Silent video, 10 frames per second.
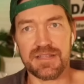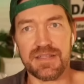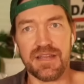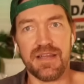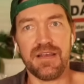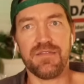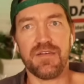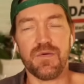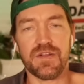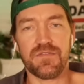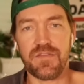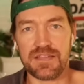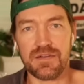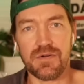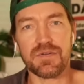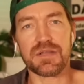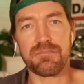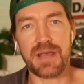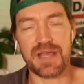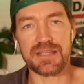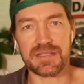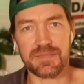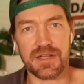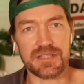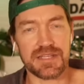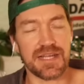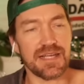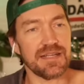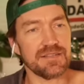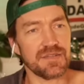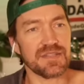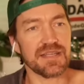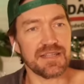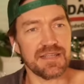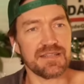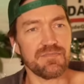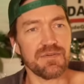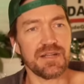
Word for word: said, uh, if I work faster, I won't get paid as much. And I ah, was like, that's smart